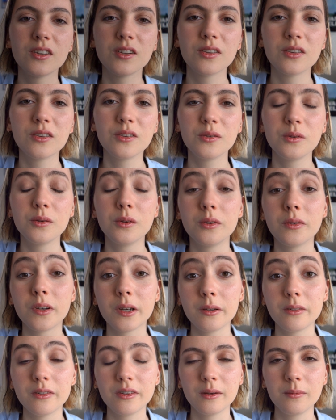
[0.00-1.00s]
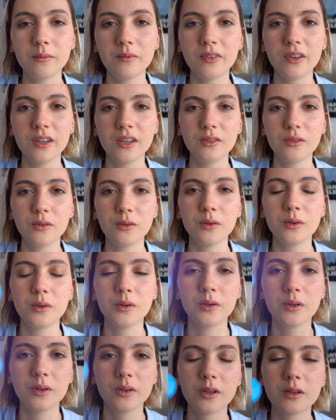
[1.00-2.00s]
And do the very same thing to
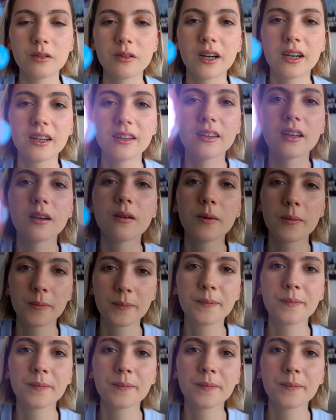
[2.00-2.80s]
your right now.